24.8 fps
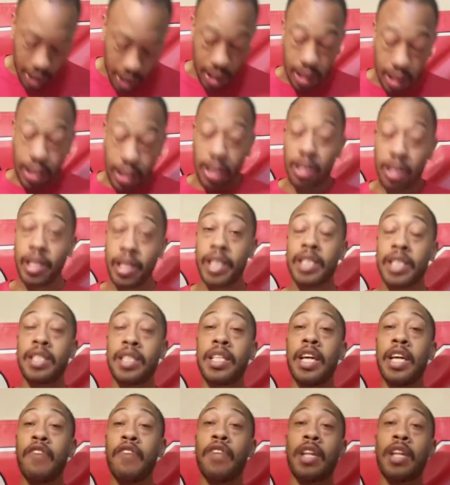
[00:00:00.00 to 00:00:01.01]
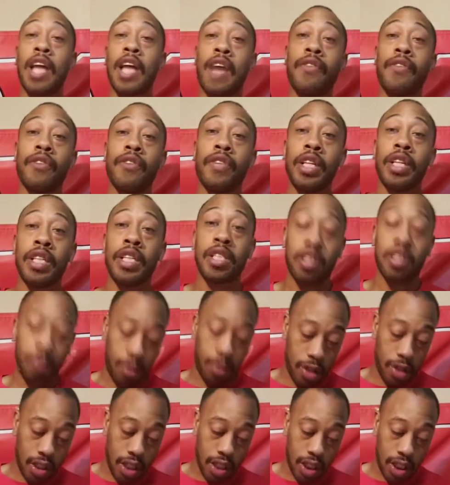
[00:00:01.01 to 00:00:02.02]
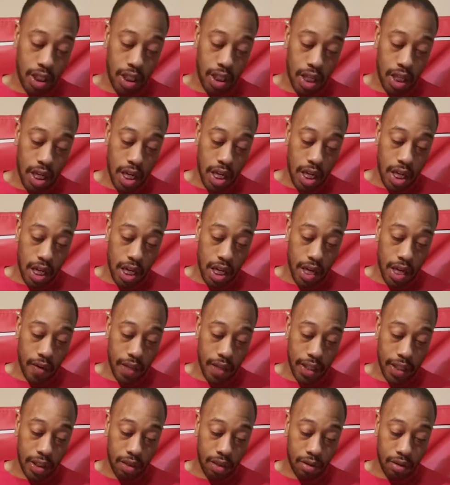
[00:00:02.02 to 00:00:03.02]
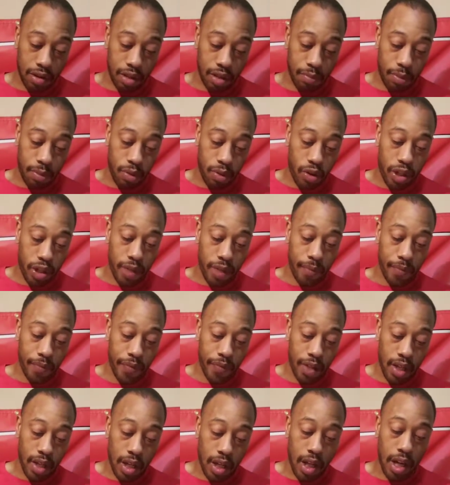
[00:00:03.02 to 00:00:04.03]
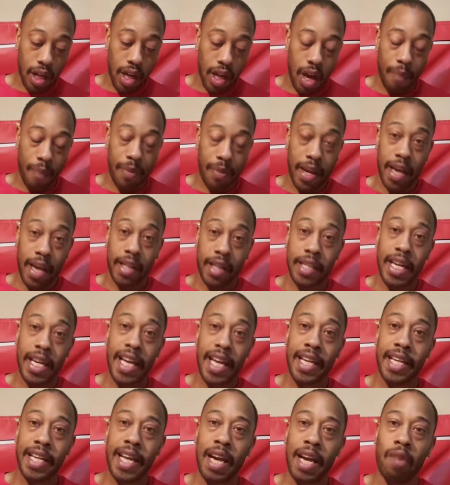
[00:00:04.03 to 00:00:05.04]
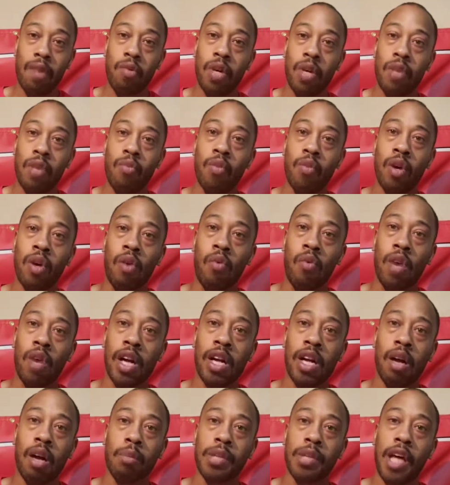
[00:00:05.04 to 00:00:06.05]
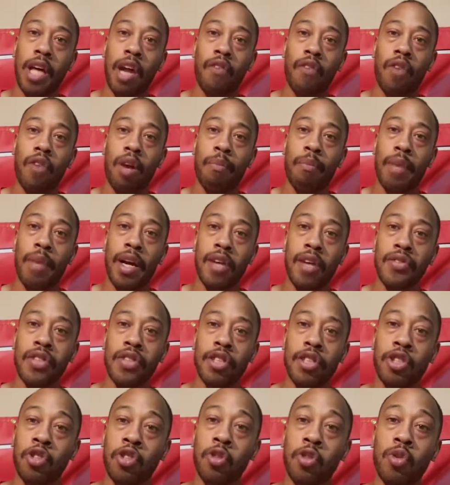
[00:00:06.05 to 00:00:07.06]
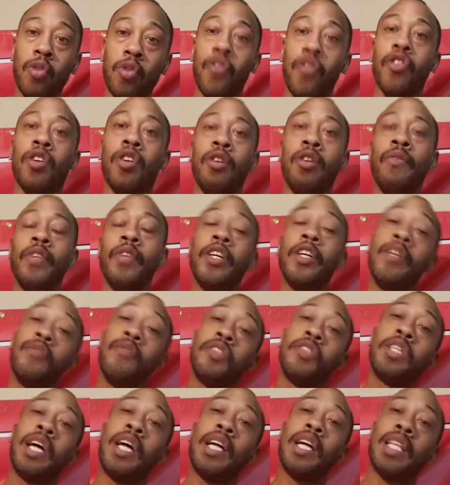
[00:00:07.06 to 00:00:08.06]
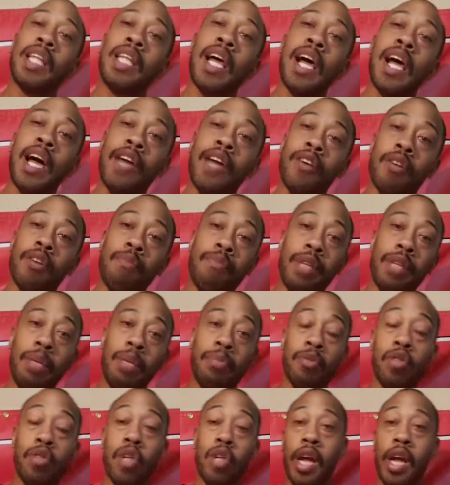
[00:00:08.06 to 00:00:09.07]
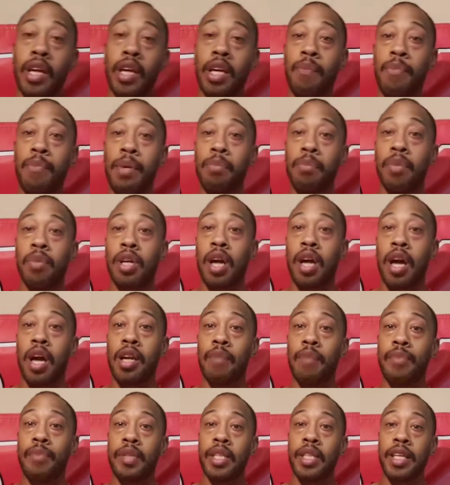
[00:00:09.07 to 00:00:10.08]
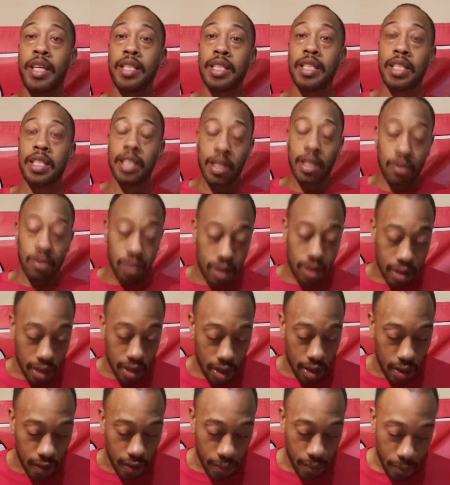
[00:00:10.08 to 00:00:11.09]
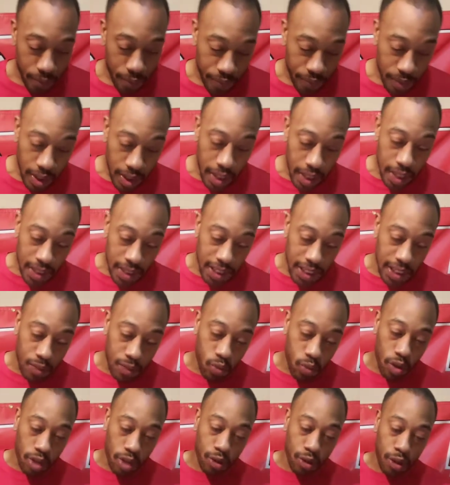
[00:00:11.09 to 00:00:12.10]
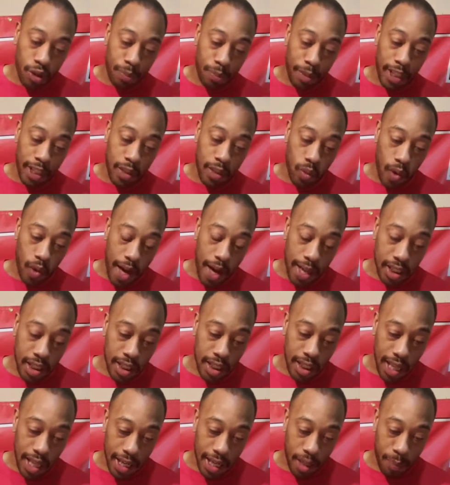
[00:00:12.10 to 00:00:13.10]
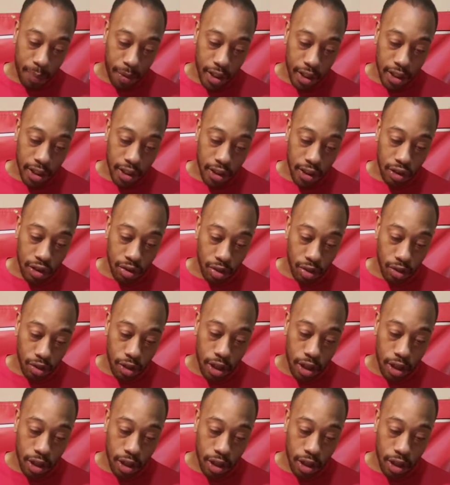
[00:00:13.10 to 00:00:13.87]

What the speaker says: literally could save the life of an innocent person. All right. So it's important that what comes out of our mouths is truthful. We're not lying on people, trying to get people caught up in things that they don't deserve. It says, one who speaks rashly like a piercing sword,